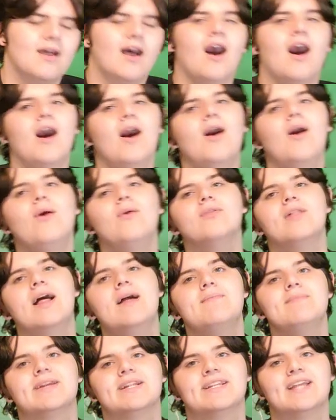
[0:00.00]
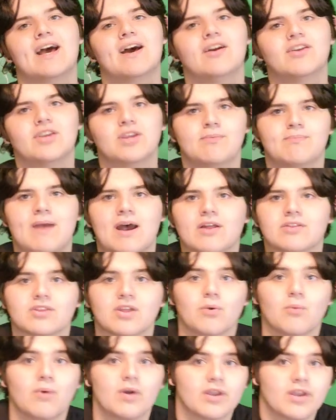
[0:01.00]
Oh, let me tell you about
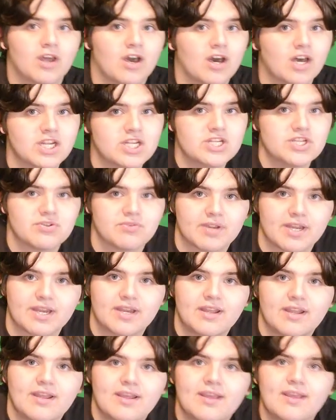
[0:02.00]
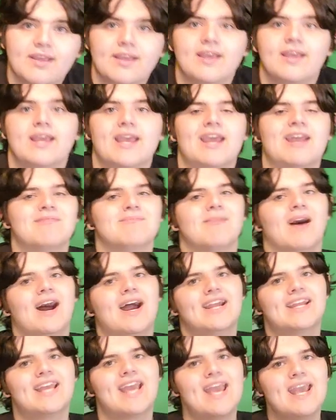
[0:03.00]
the 100. In
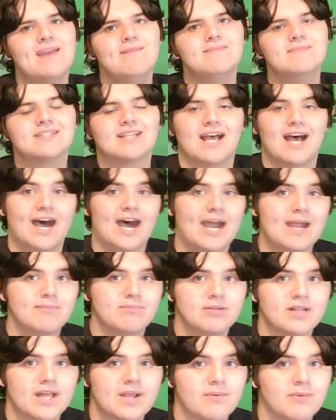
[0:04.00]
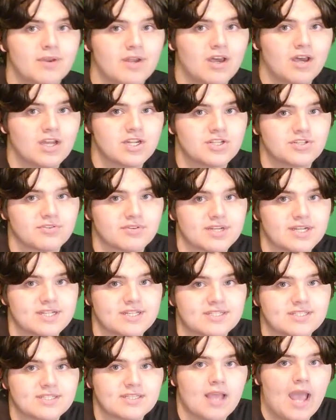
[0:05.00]
my games, I play
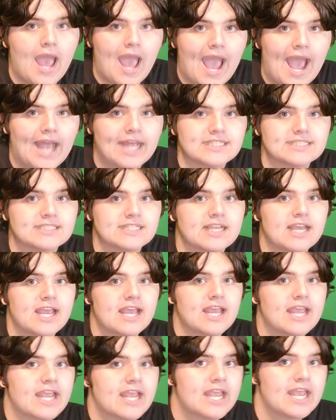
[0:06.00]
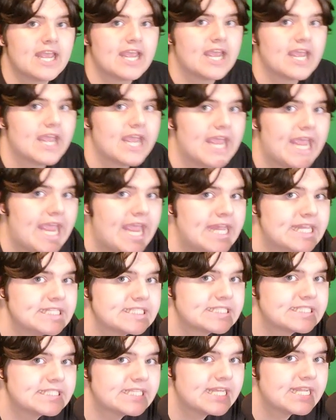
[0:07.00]
100s as
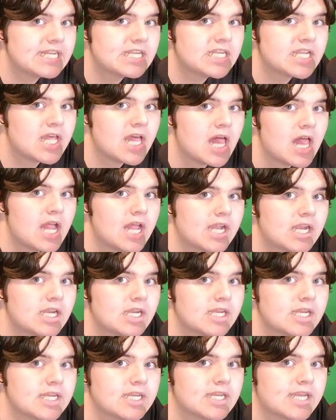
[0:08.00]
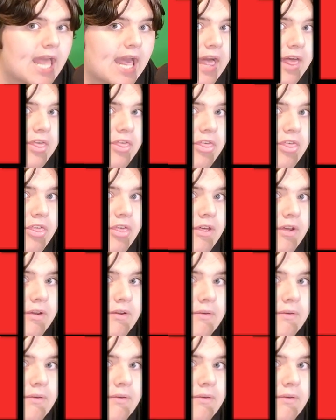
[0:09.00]
instant death.